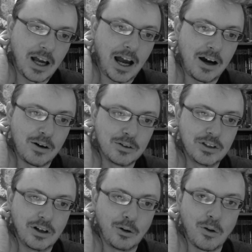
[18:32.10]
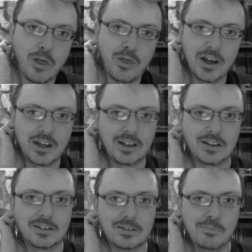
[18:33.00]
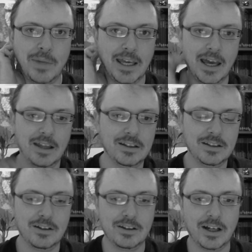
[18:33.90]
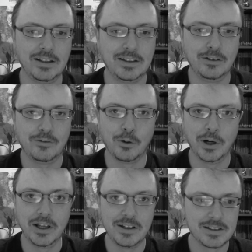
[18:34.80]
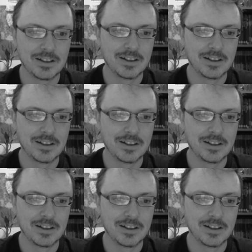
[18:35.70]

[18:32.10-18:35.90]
how the whole thing began in the 1940s.